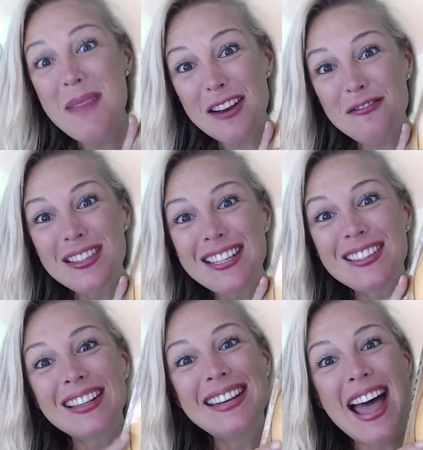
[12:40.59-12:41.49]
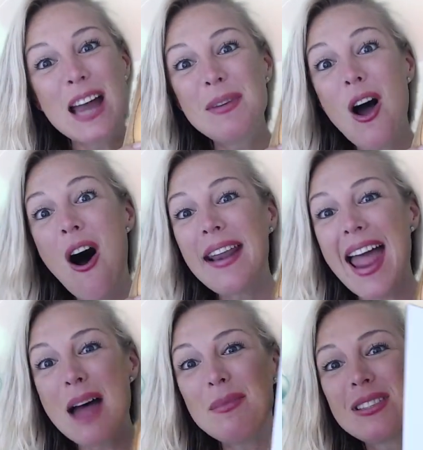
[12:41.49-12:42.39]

of Metaphysical Anatomy on